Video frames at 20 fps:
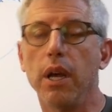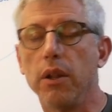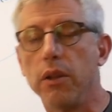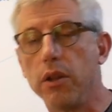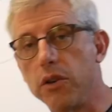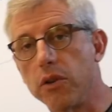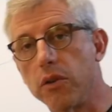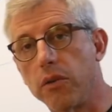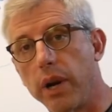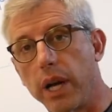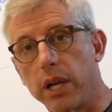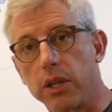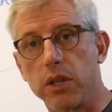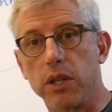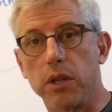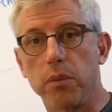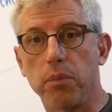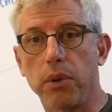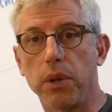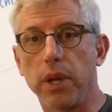the
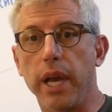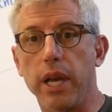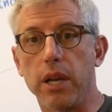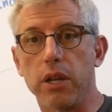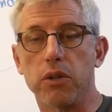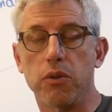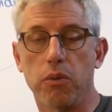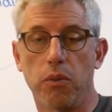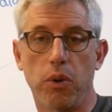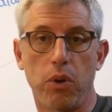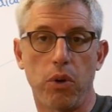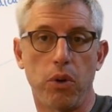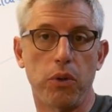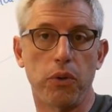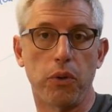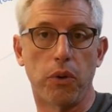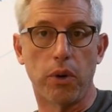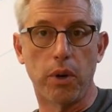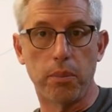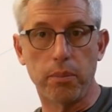direction a plate is
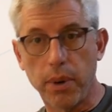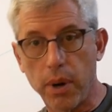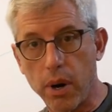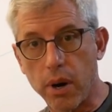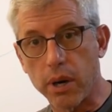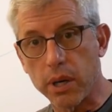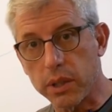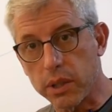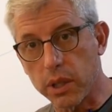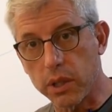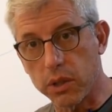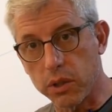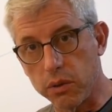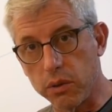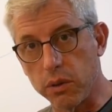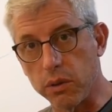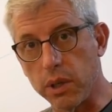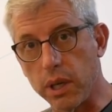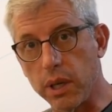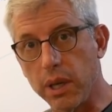rolled or a bar is
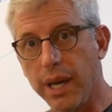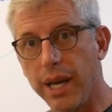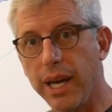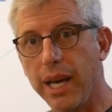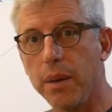extruded.